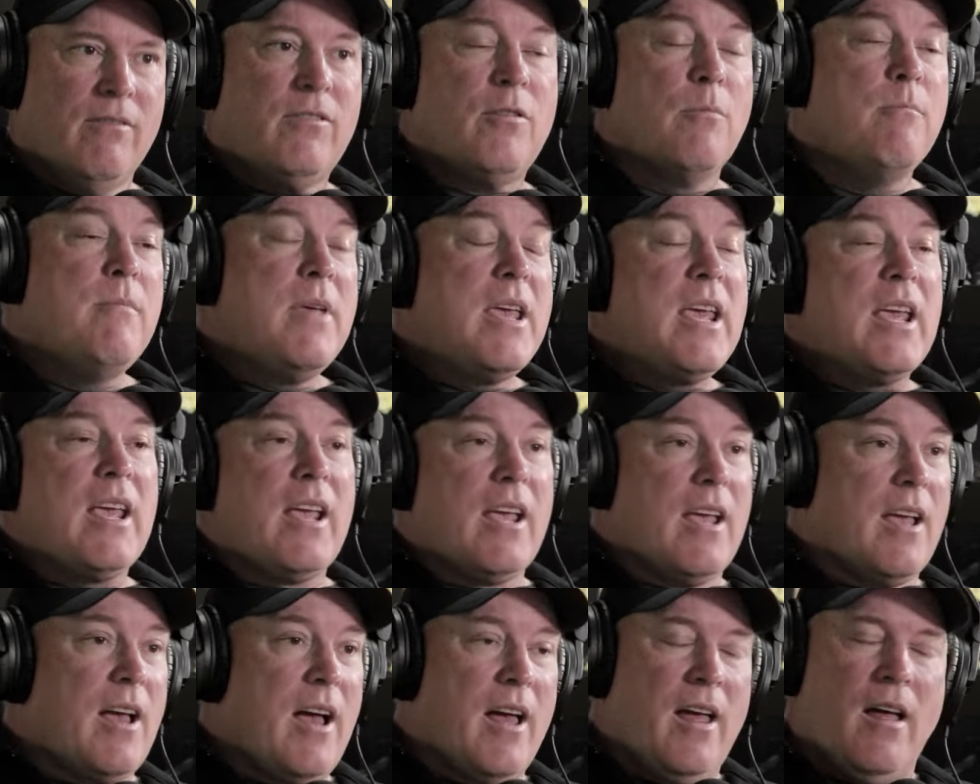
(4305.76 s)
to
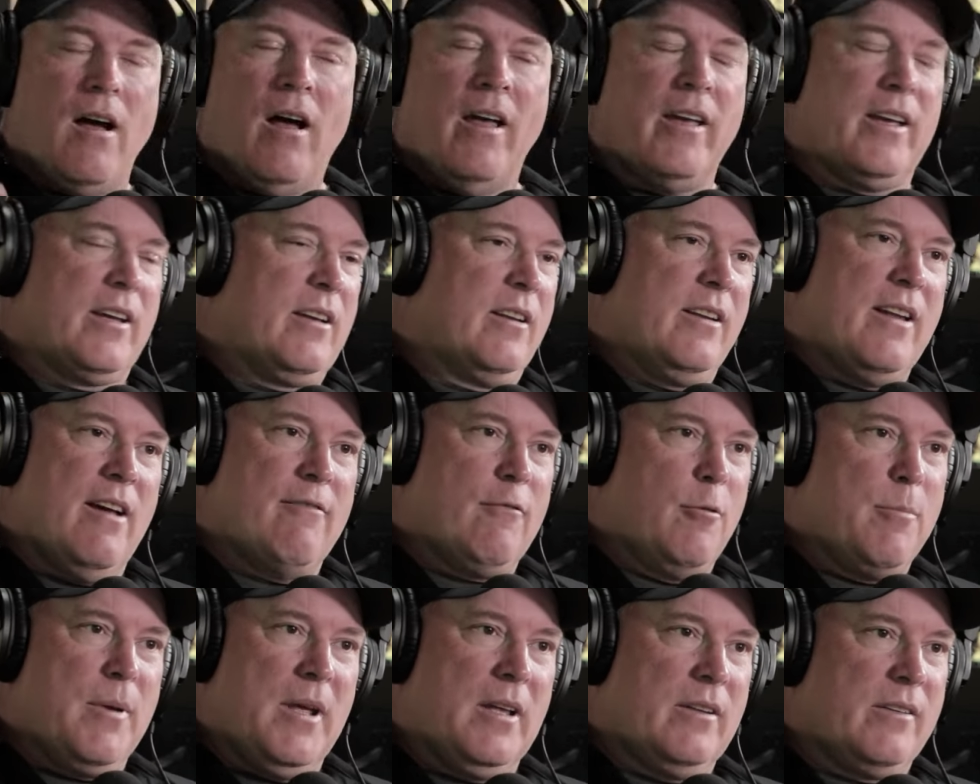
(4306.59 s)
me, I could
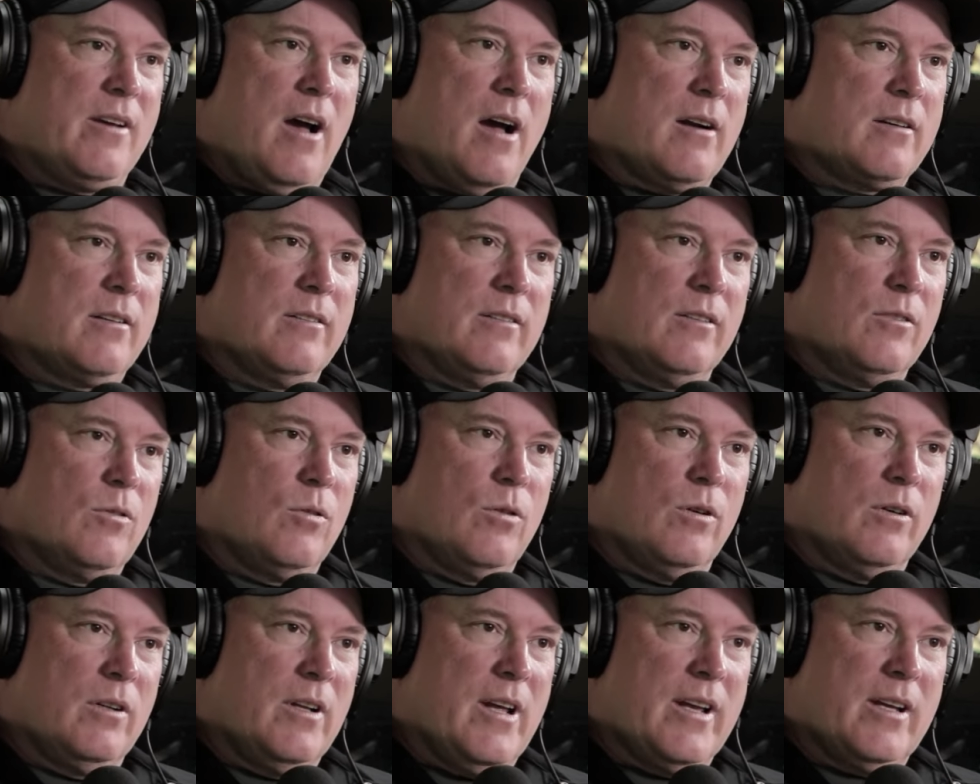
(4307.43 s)
never be a doctor
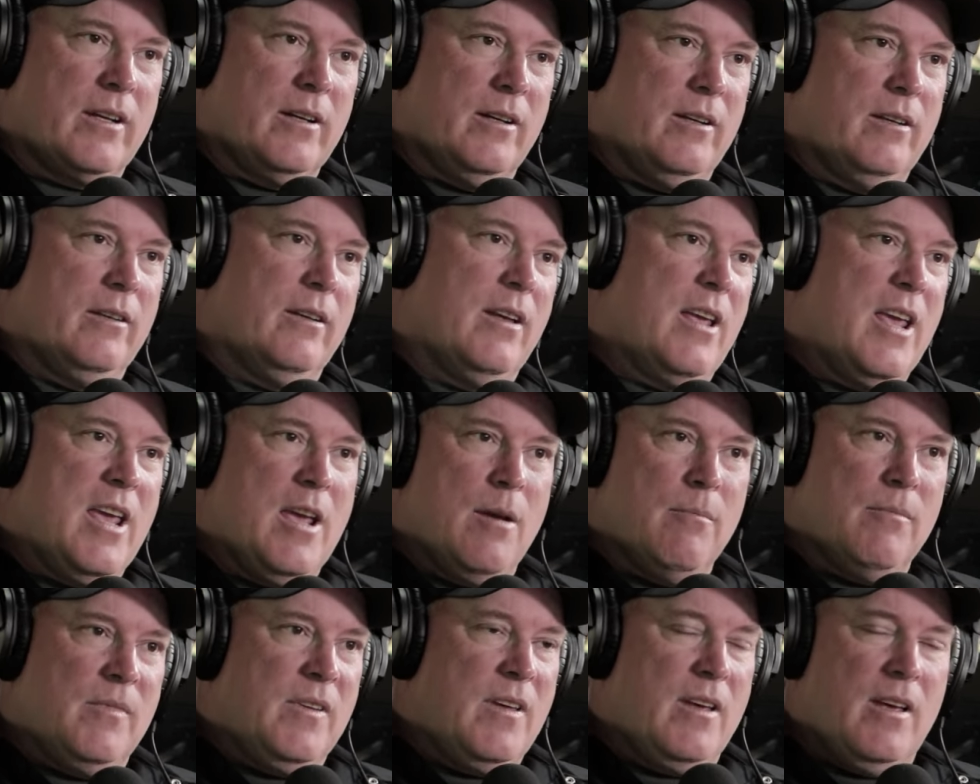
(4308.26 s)
or like a
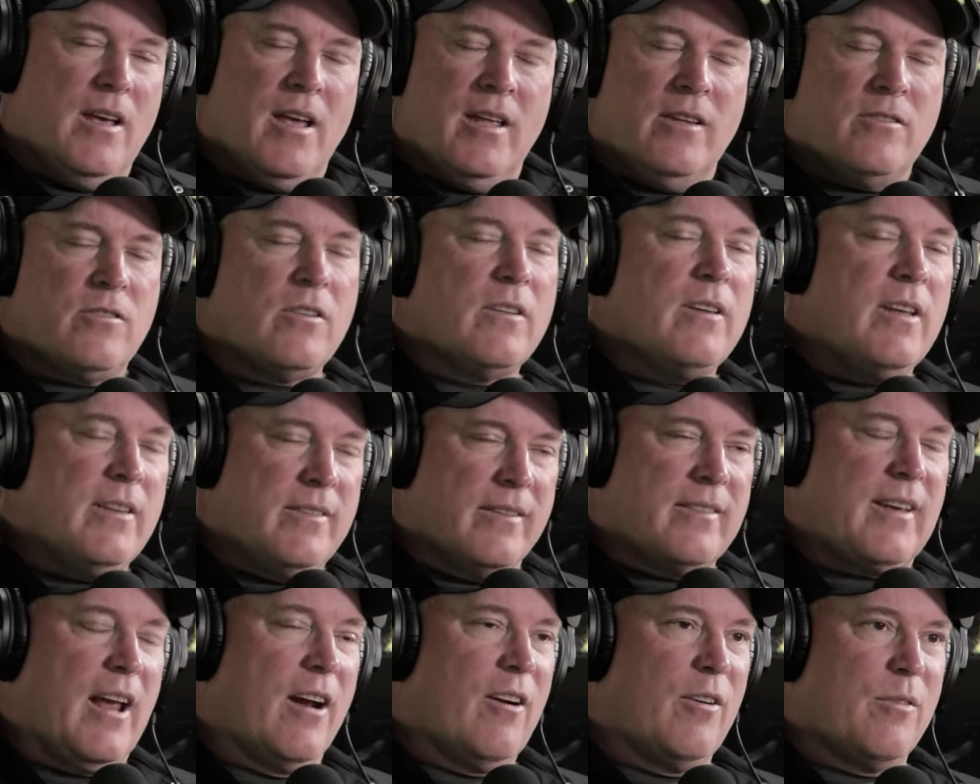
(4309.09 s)
EMT. Right. It's just, it
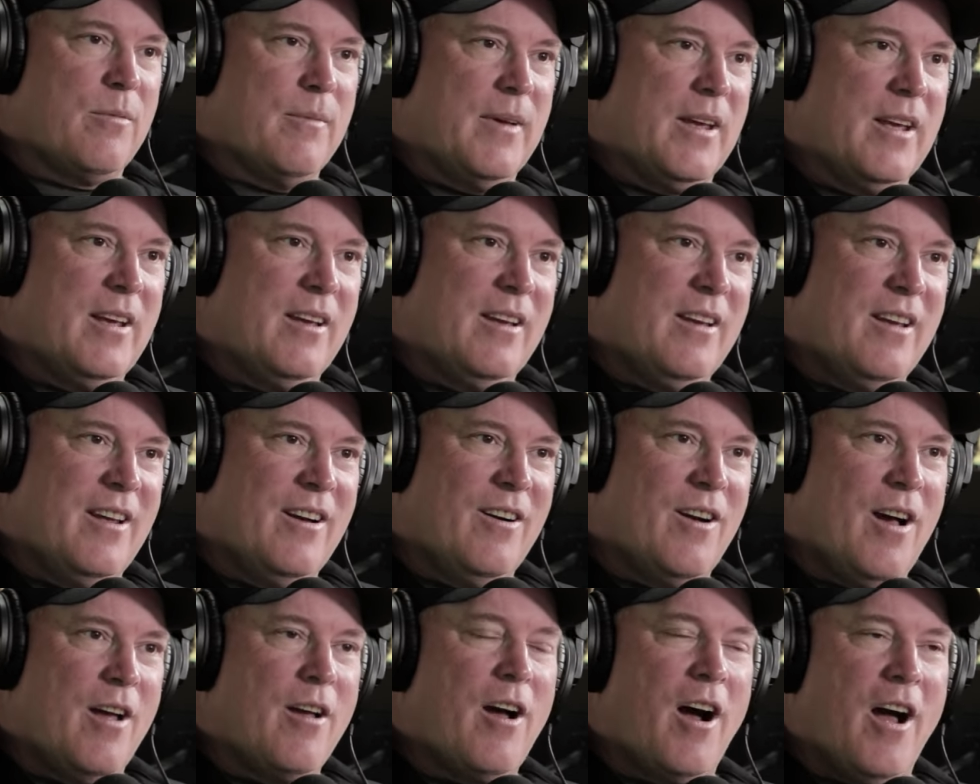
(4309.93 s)
scares me. You
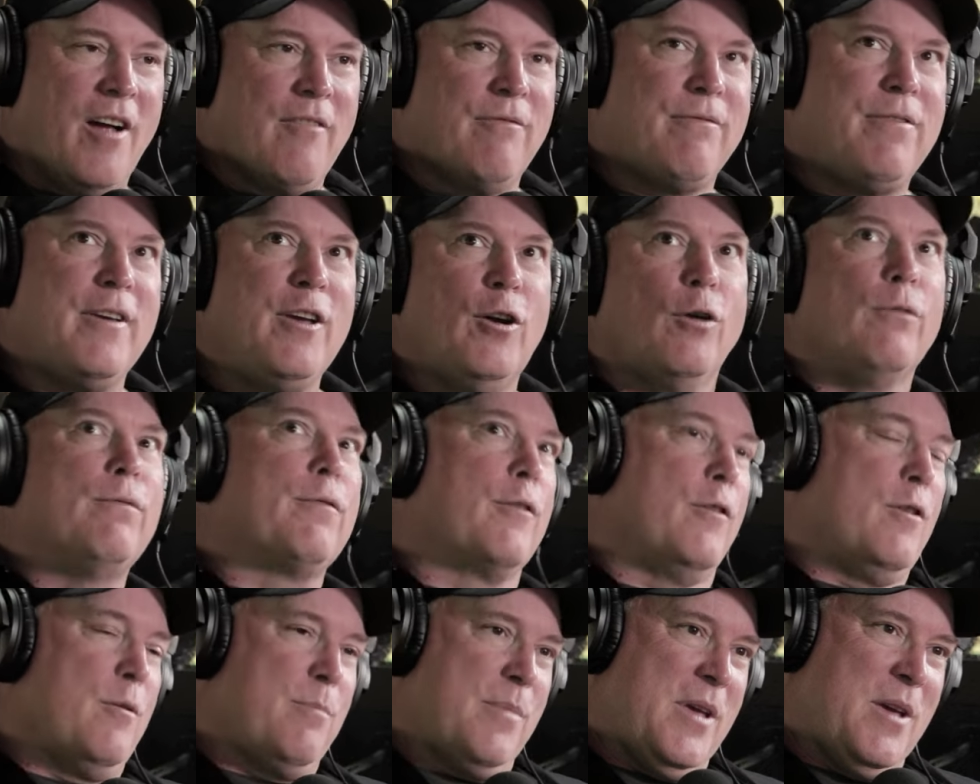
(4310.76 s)
know, I feel
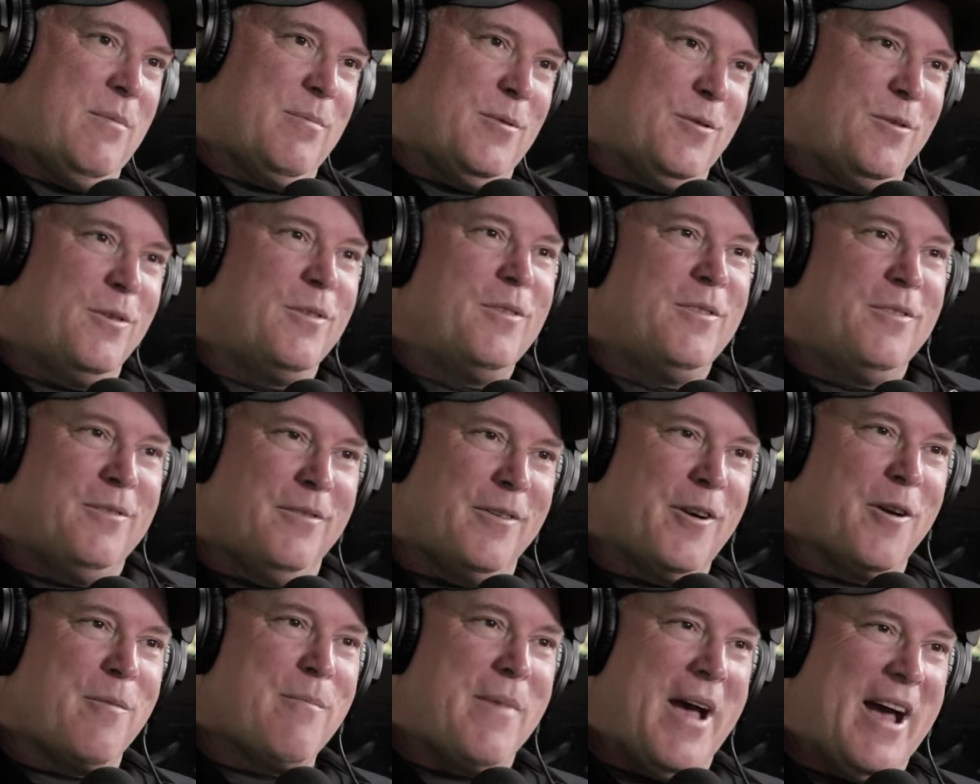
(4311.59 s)
for the people
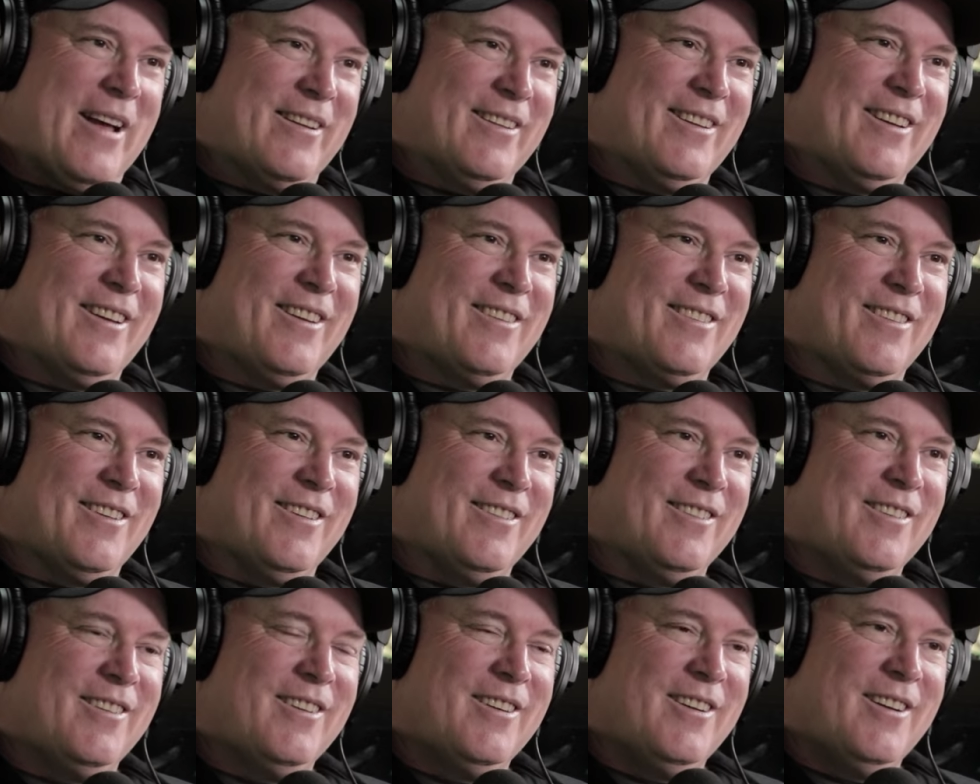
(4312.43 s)
very badly.
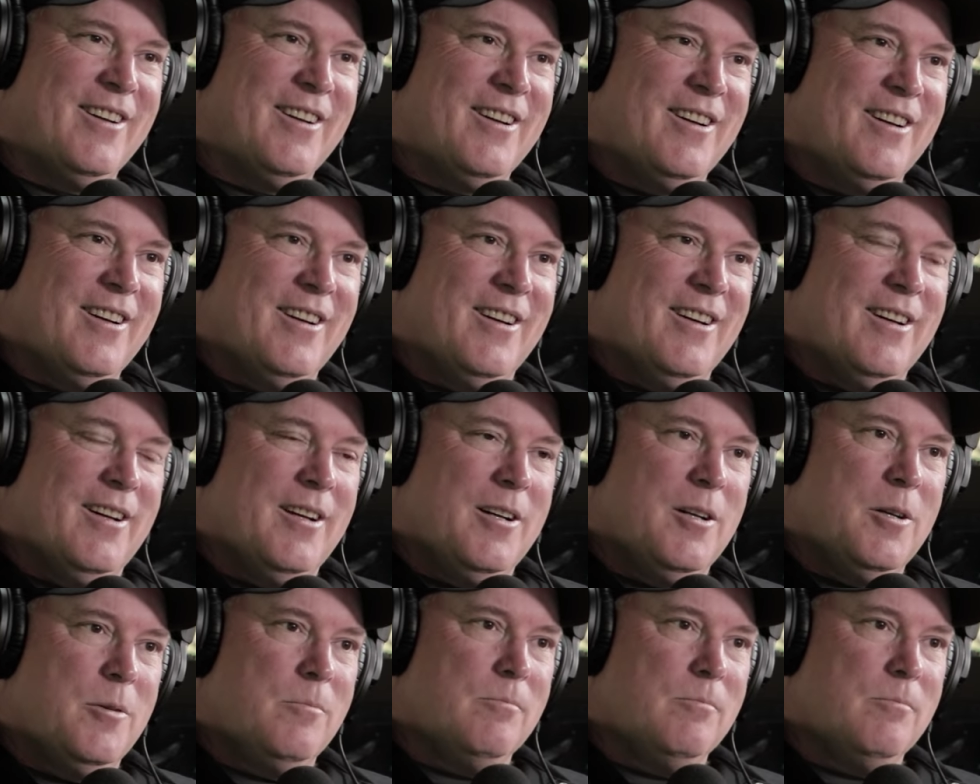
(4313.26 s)
So yeah, it